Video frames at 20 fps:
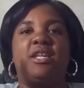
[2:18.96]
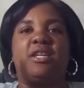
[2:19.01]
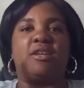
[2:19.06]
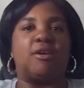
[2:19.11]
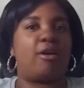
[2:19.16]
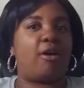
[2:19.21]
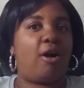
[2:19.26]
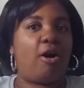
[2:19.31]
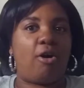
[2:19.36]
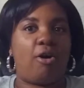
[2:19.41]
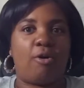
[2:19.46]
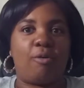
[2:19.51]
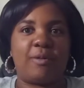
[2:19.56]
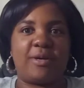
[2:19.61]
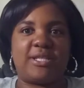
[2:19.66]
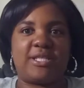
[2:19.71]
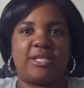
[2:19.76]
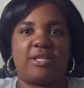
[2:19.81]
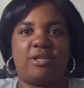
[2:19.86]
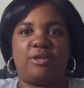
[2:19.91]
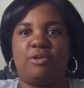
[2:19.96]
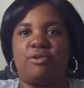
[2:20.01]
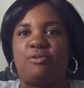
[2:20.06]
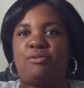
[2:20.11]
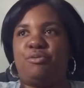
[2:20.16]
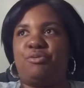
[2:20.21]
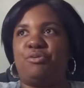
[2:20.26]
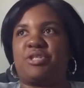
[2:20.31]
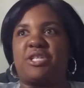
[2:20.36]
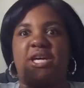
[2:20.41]
they're always in the
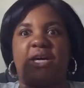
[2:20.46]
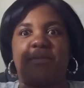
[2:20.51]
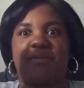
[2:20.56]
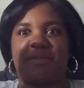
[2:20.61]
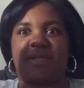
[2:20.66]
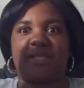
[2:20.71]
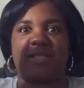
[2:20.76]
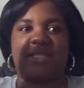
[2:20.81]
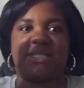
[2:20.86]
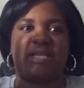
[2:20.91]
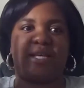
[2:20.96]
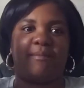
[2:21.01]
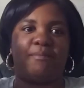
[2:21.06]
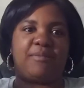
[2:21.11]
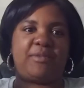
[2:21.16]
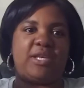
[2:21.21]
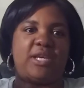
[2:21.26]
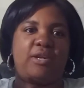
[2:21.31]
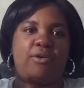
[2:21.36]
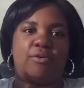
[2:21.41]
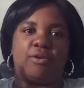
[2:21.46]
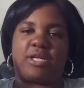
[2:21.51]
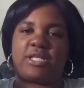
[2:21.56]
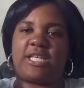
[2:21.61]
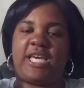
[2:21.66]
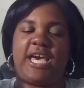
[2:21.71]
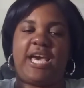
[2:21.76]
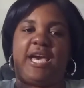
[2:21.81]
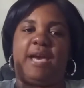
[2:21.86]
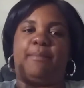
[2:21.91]
news up to something, or the
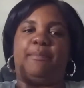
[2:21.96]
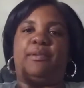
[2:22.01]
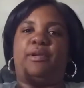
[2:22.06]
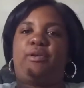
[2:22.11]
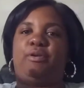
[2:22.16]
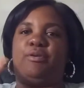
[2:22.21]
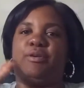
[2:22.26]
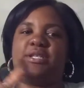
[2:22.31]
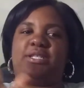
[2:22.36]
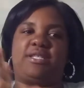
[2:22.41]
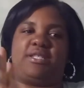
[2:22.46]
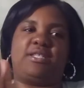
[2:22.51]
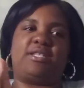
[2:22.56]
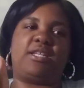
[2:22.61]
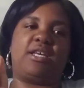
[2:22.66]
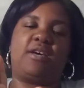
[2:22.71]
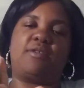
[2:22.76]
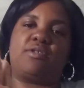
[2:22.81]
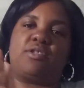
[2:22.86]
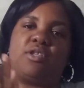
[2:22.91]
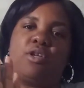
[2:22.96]
tabloids and stuff.